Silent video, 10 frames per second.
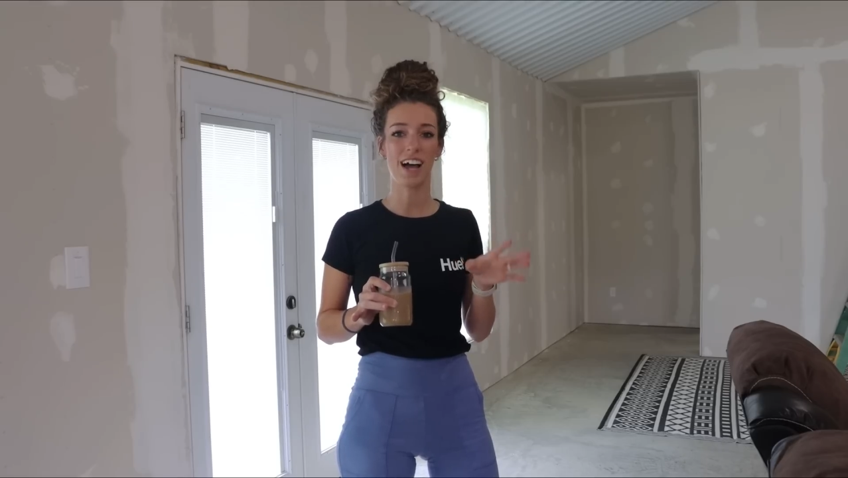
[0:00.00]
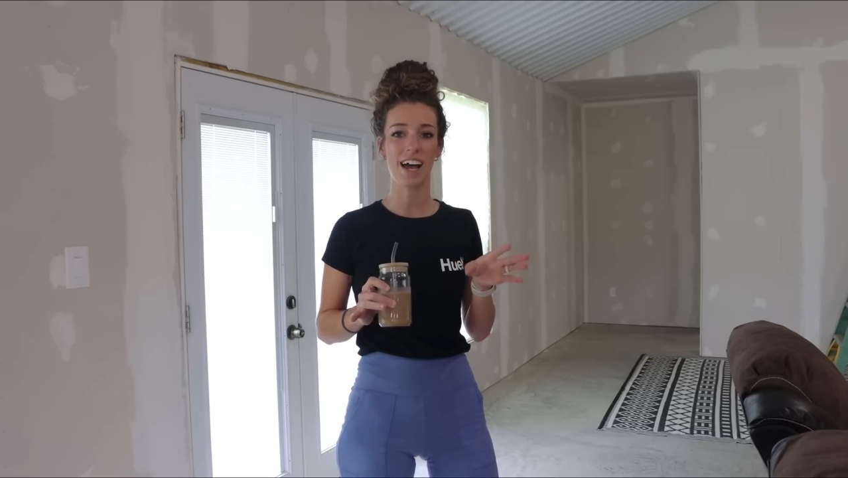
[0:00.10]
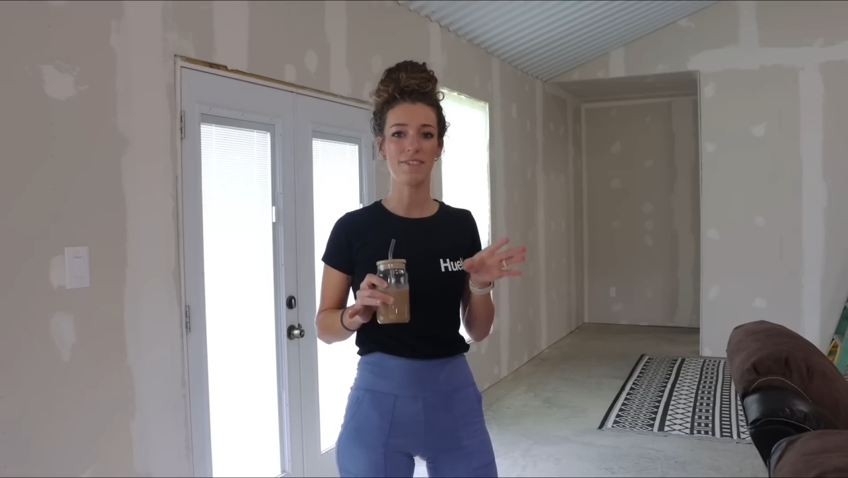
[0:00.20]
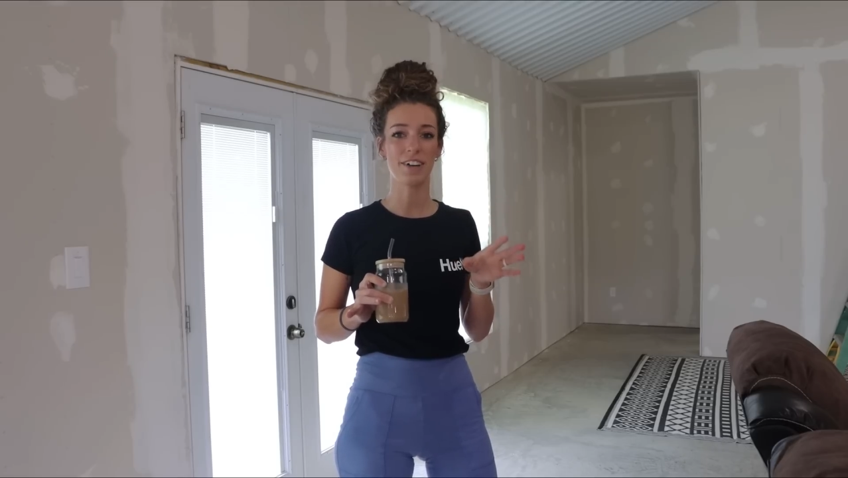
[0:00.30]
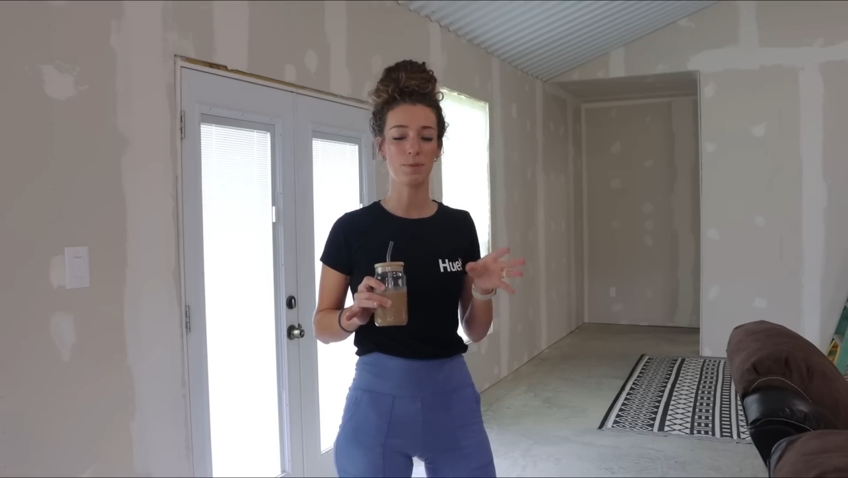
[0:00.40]

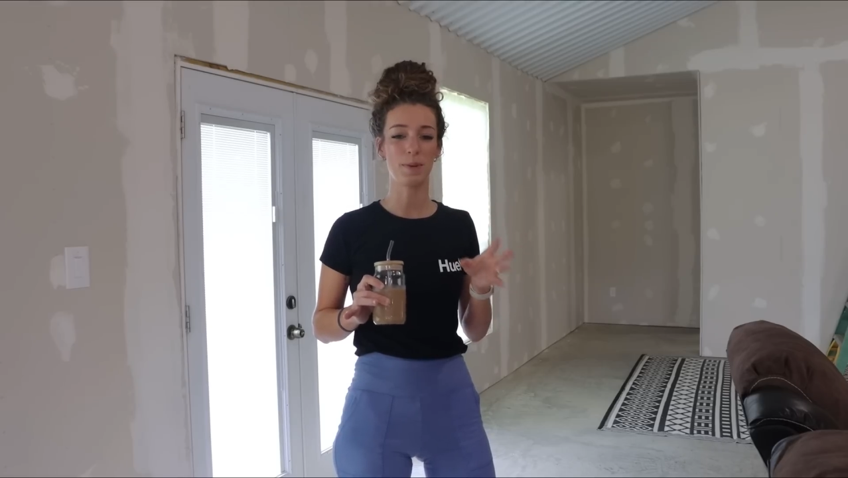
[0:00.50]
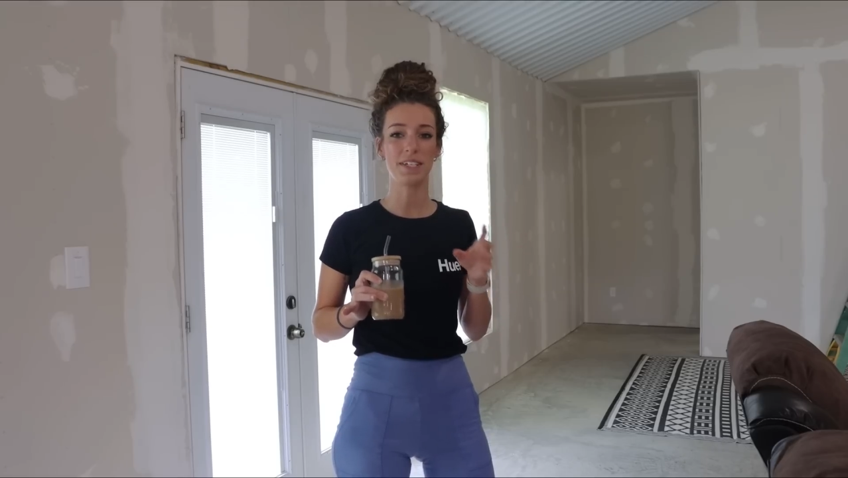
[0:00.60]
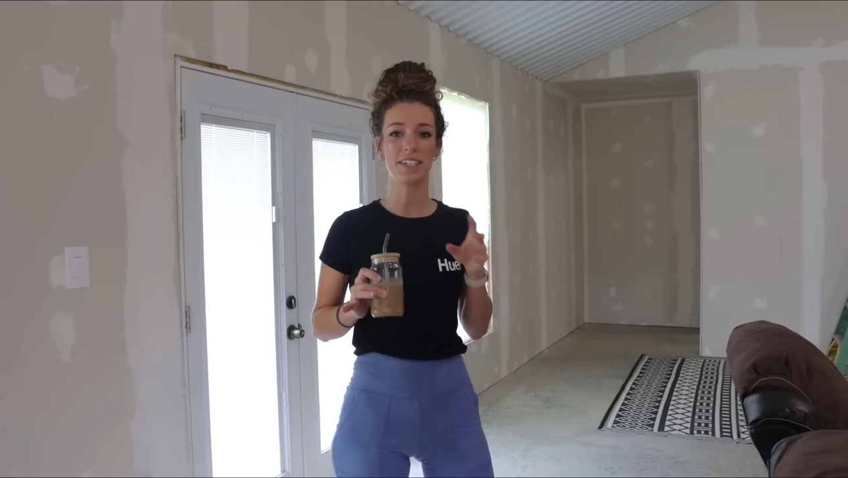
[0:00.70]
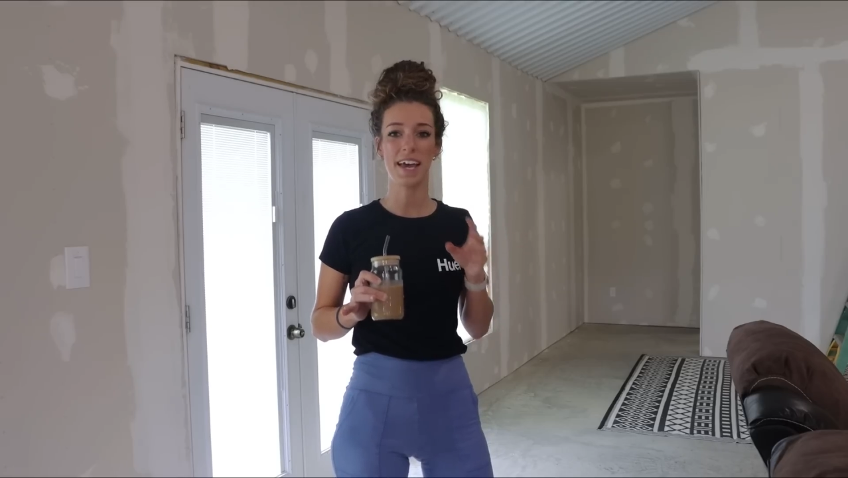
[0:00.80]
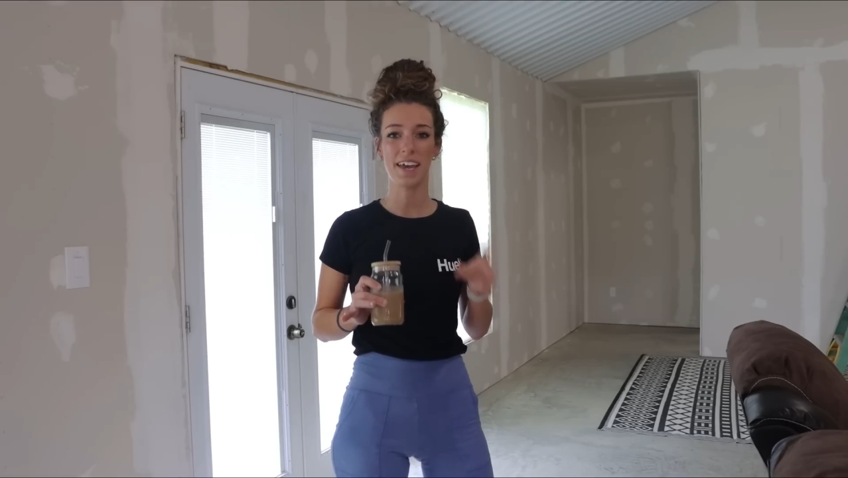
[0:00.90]
life has
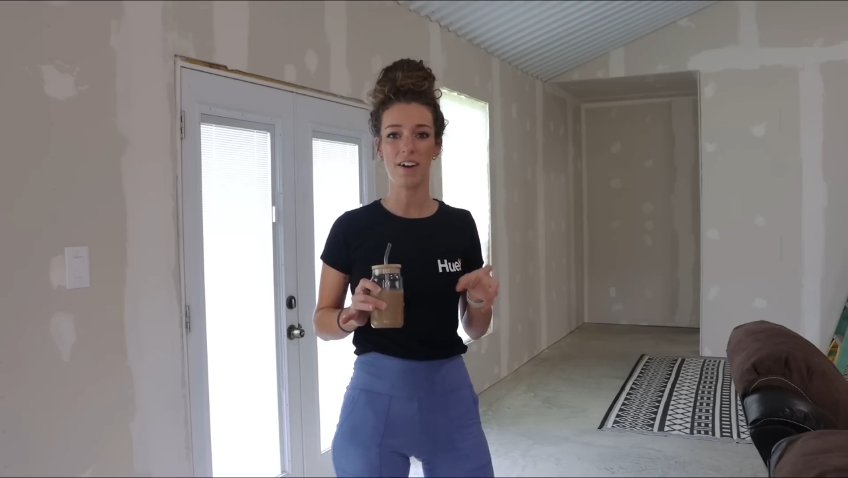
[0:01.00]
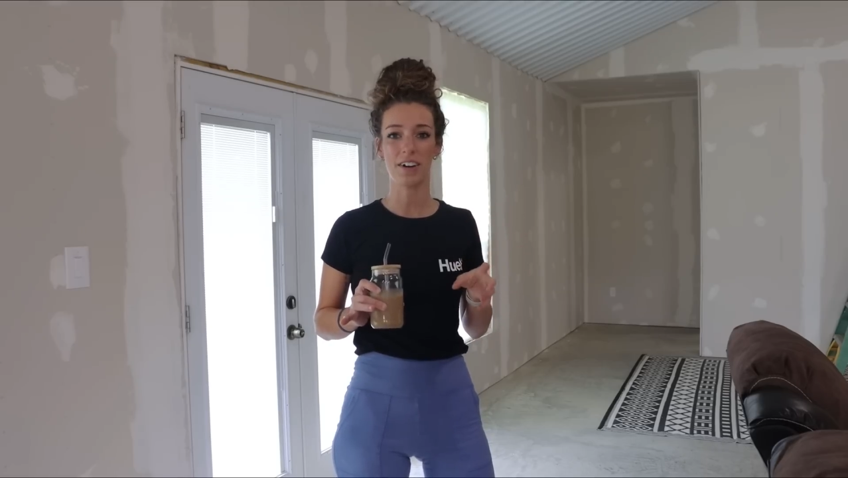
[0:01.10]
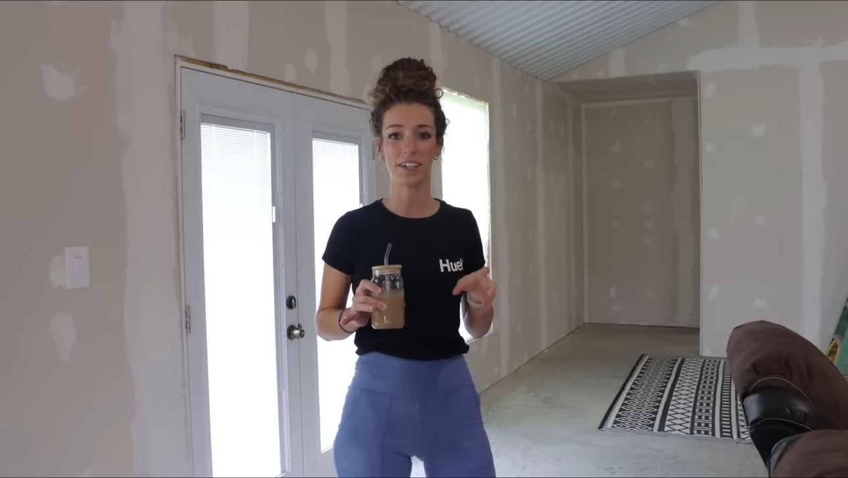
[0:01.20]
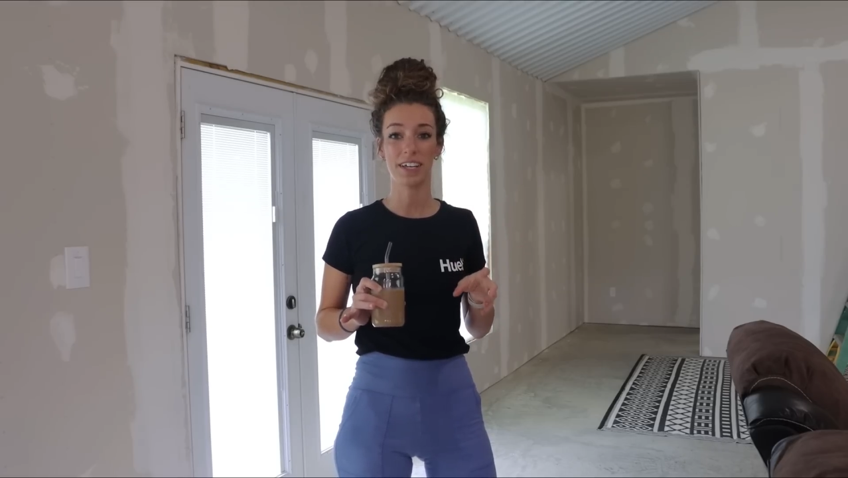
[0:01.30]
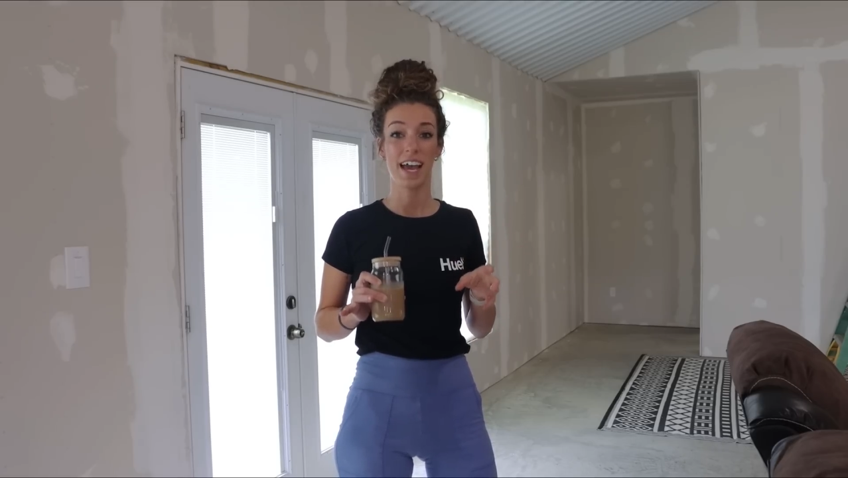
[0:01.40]
been
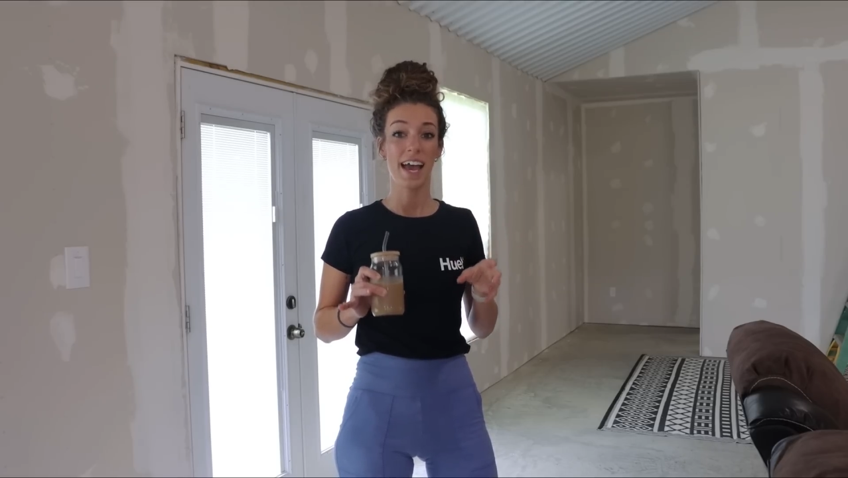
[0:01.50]
chaotic.